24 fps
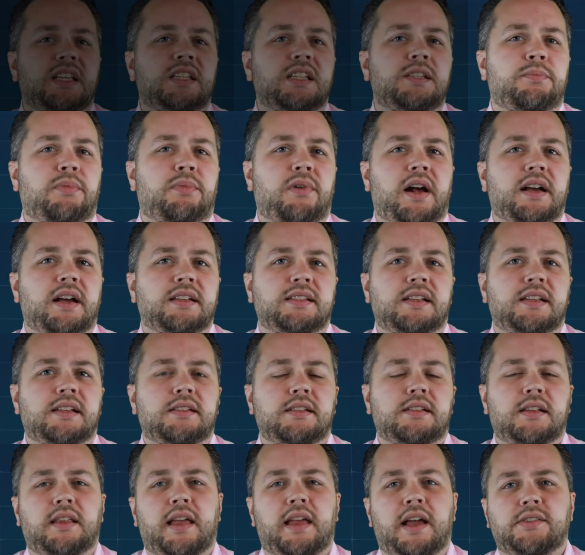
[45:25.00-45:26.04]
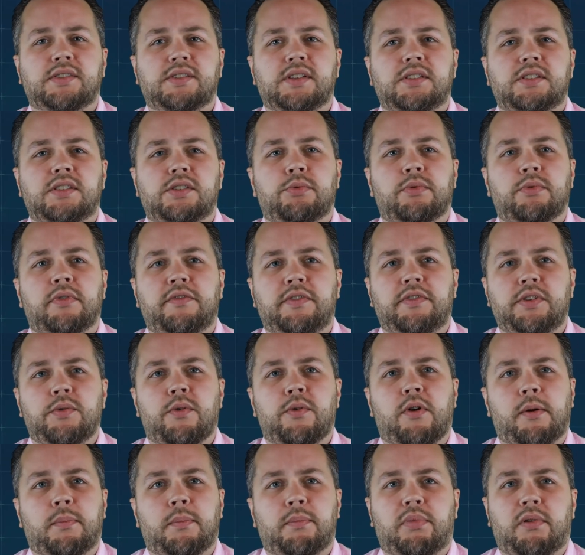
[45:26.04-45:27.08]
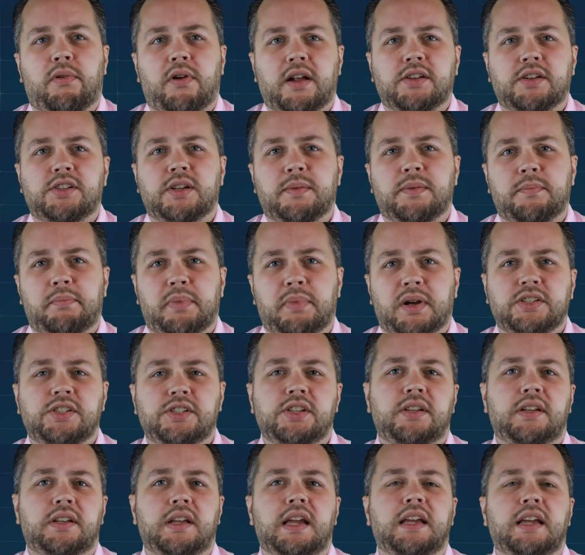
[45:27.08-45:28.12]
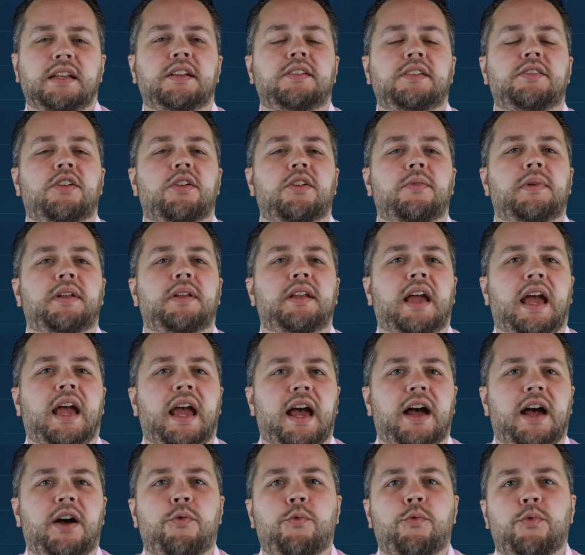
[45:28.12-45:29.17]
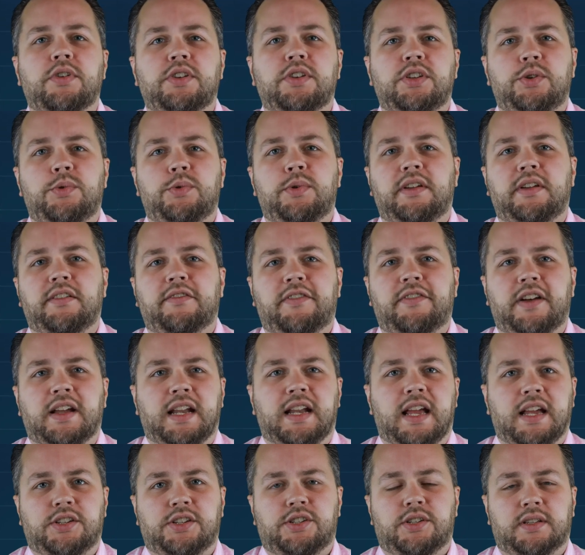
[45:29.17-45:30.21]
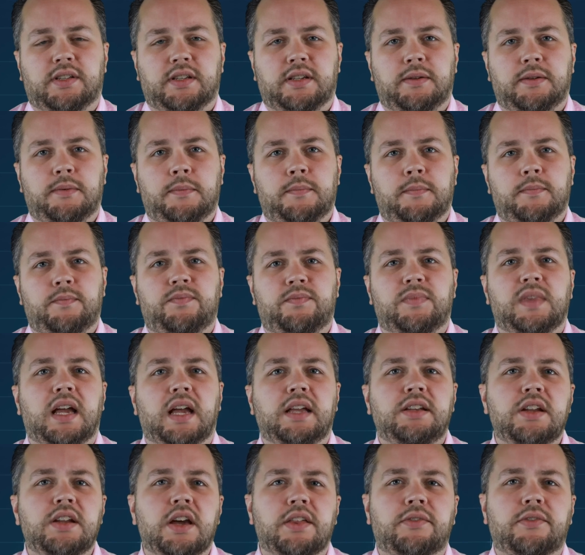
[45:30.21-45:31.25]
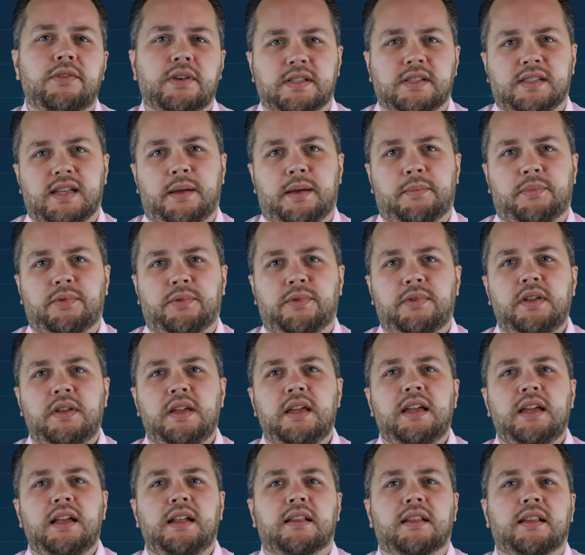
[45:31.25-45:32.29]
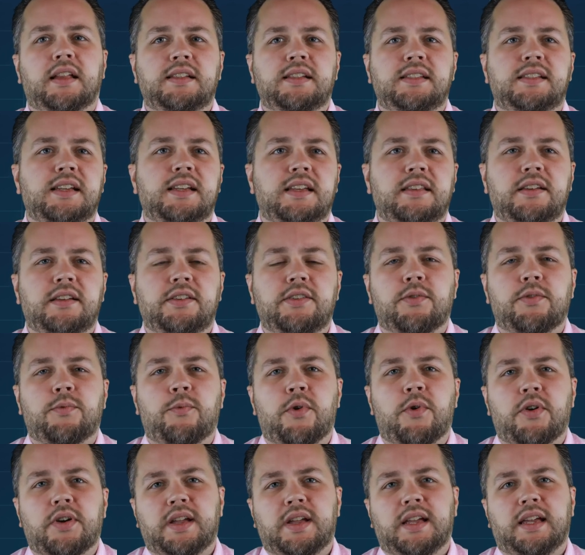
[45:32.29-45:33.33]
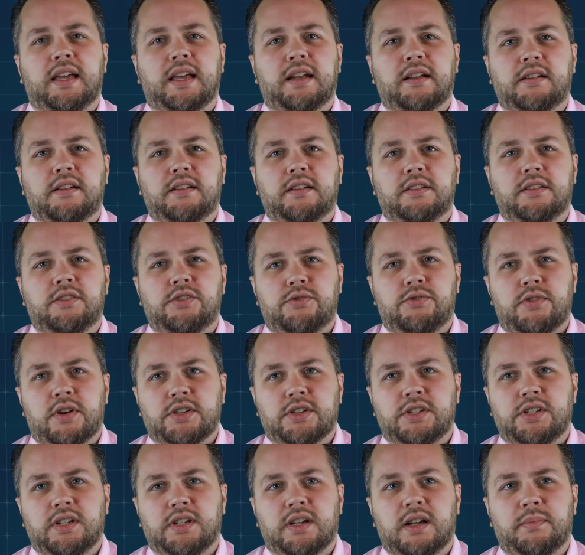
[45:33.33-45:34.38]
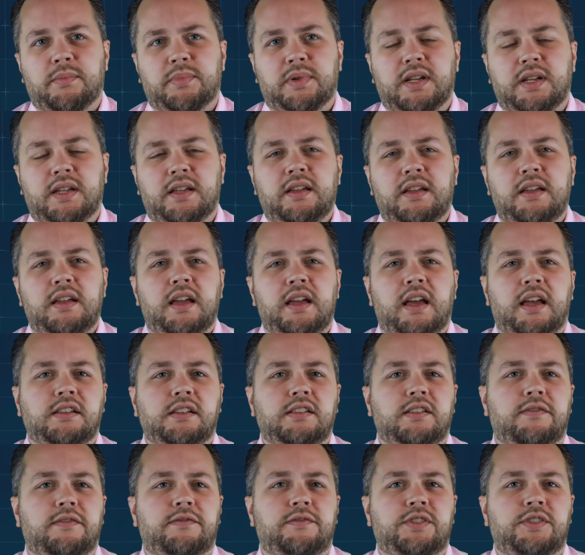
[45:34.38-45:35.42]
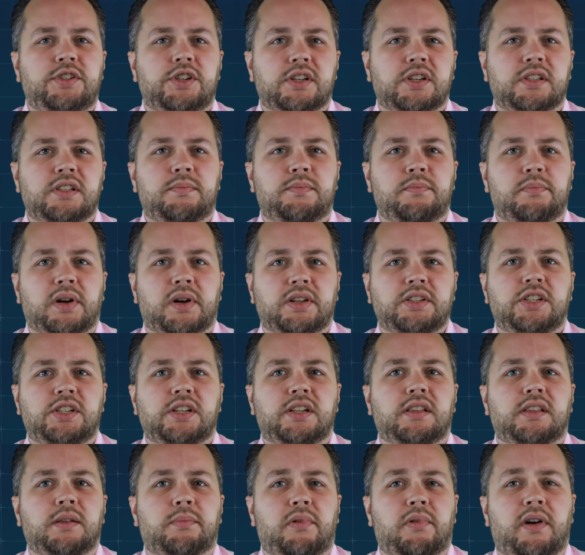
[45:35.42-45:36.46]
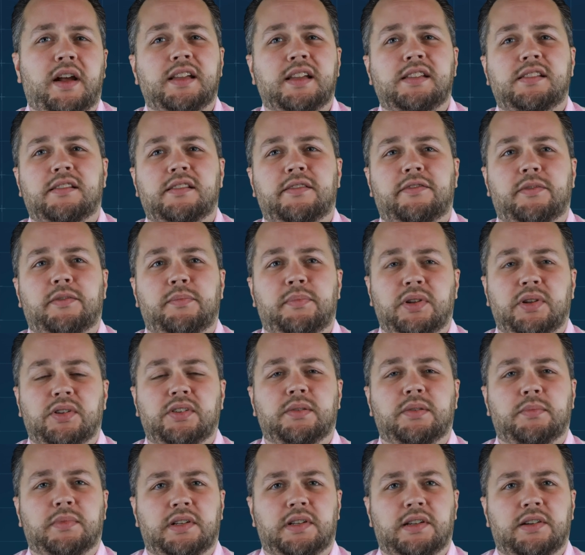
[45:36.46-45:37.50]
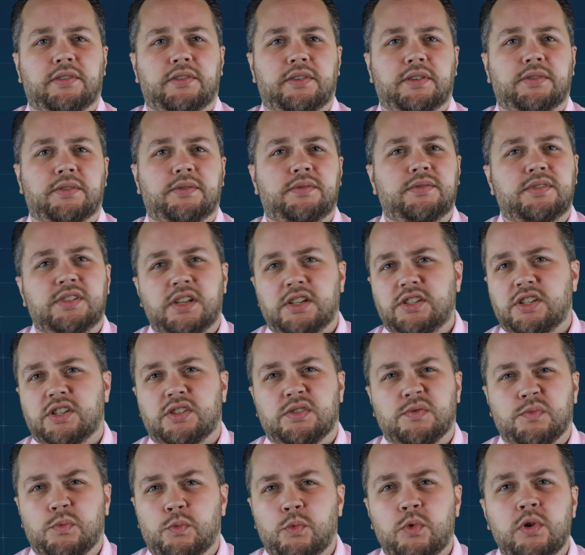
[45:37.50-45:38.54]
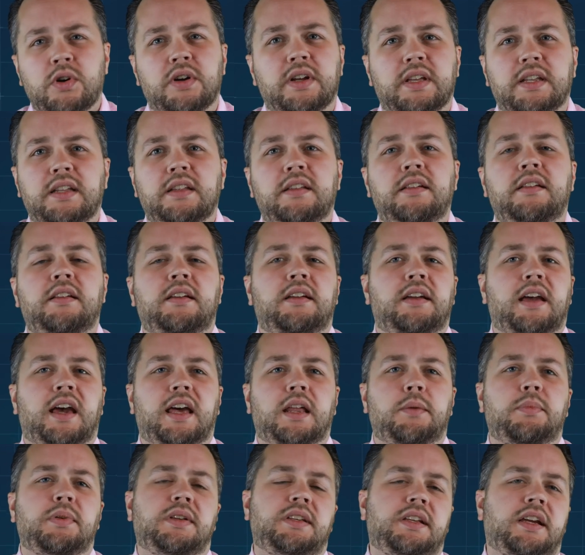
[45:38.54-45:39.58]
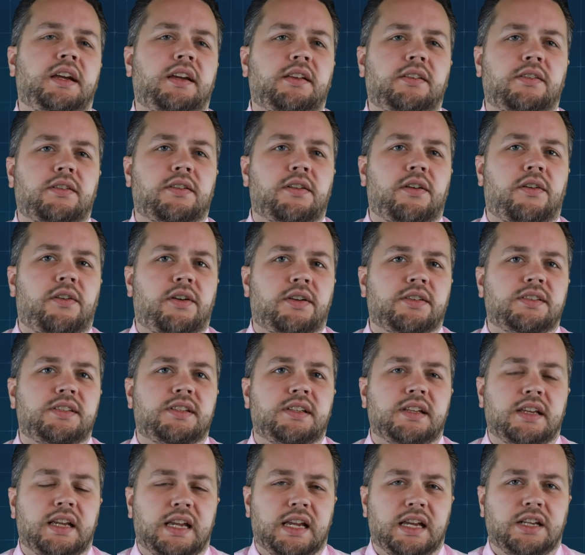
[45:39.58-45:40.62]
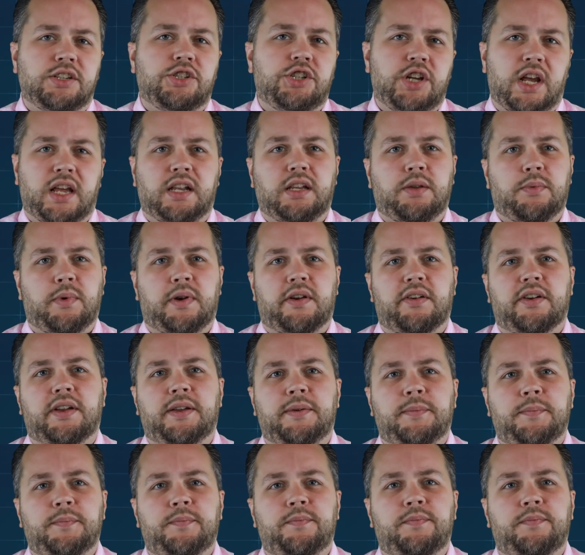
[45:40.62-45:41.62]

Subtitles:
This process allows us to review our project budget and determine how we're doing financially. Another example, let's say that you're working at a construction company and you've just budgeted the price of a building material, such as wood, at a particular cost in January.